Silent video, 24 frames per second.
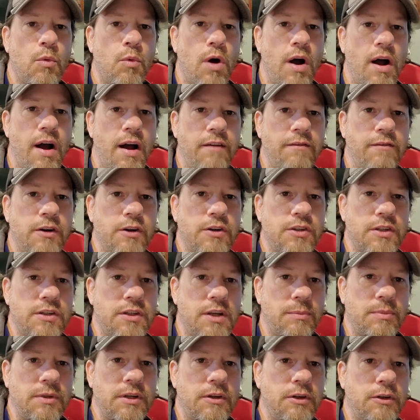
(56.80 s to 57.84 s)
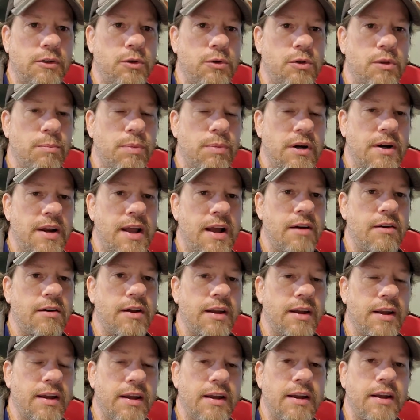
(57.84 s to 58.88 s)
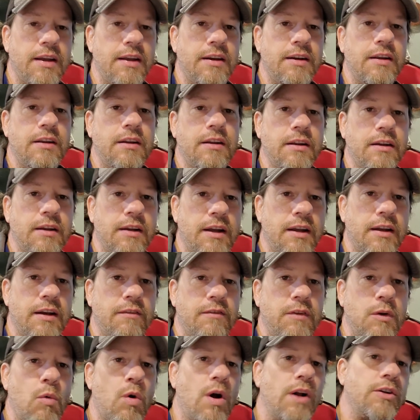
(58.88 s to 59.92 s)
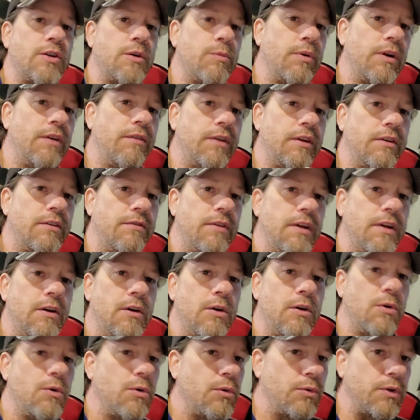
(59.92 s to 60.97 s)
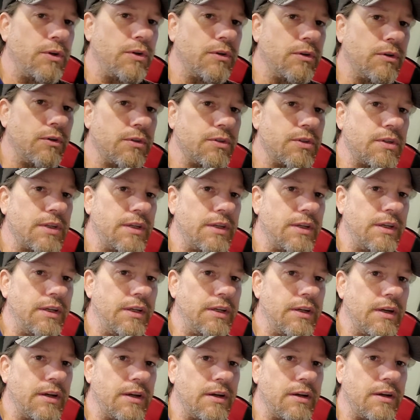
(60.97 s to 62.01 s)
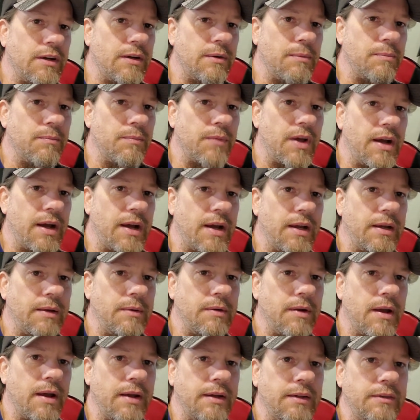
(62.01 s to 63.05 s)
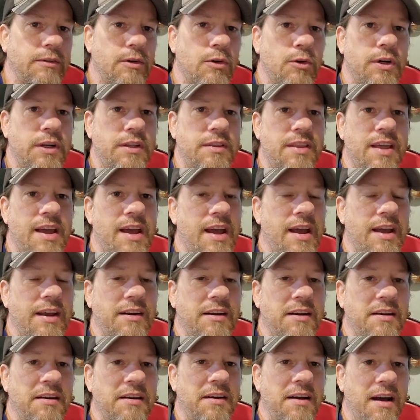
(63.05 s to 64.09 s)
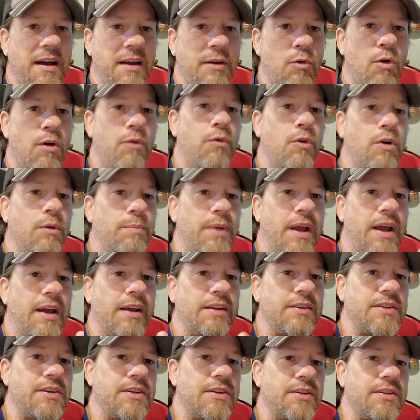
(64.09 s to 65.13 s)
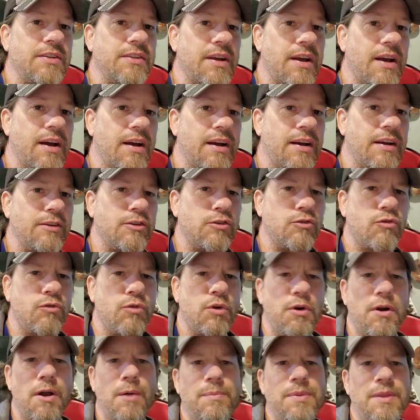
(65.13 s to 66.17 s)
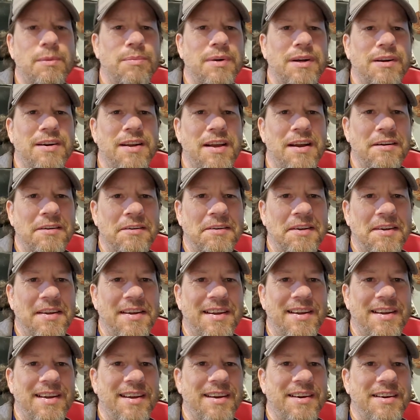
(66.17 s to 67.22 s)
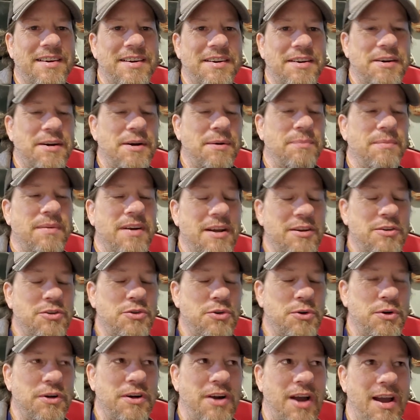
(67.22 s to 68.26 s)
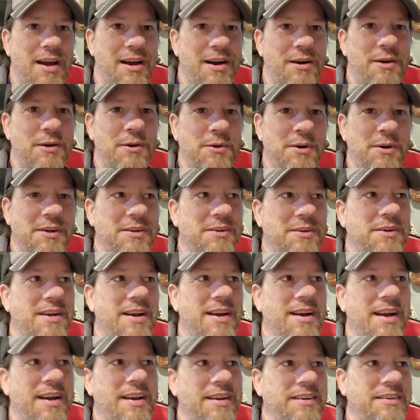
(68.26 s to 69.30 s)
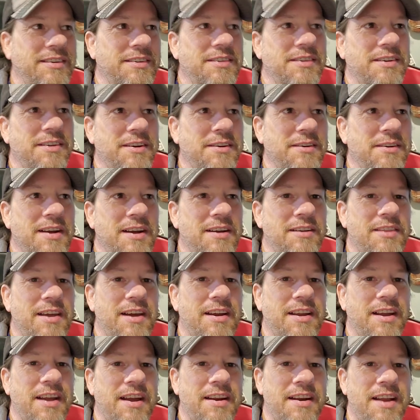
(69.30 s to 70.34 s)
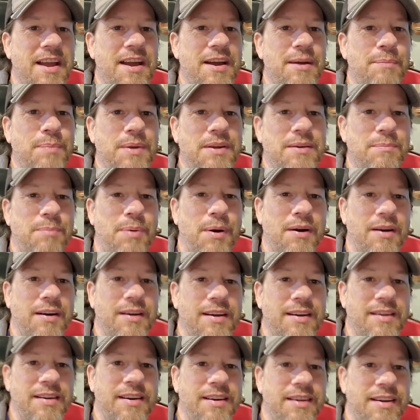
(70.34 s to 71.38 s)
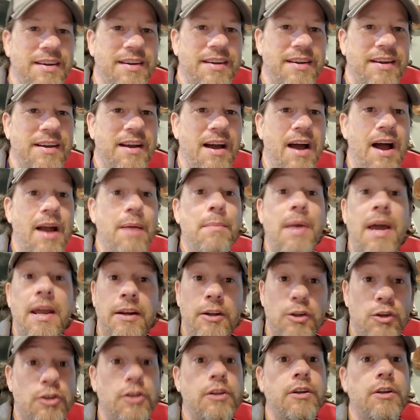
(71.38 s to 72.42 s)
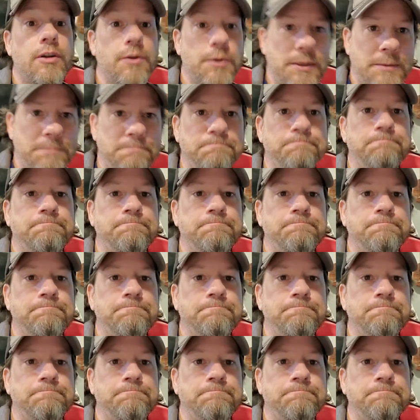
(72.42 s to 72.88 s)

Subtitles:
I first attempted to do the burnout, and again, if you watch the previous video, you'll see I noted that on all 4 passes I screwed up the burnout. Not sure how how that can happen, but I managed to do it.